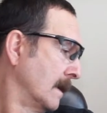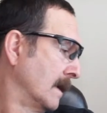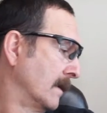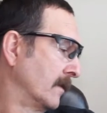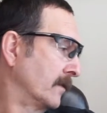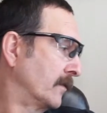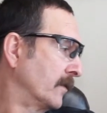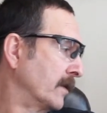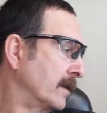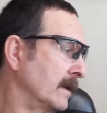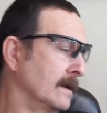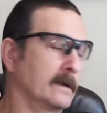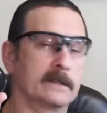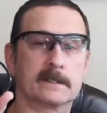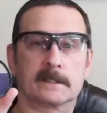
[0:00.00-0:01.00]
And the
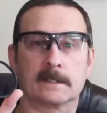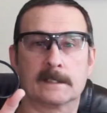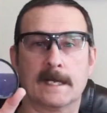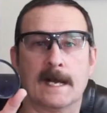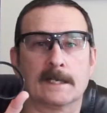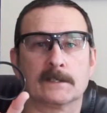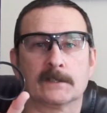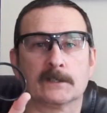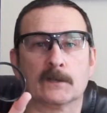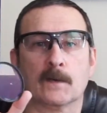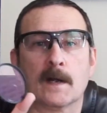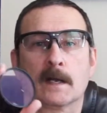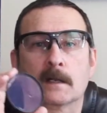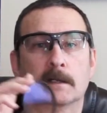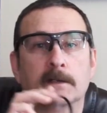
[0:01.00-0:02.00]
circular just attaches
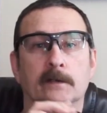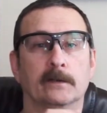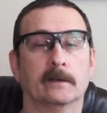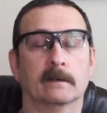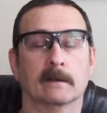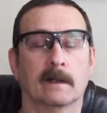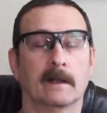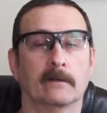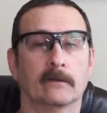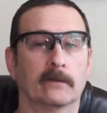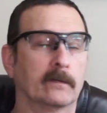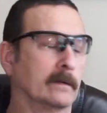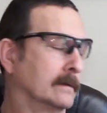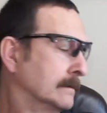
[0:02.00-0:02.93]
directly to your lens.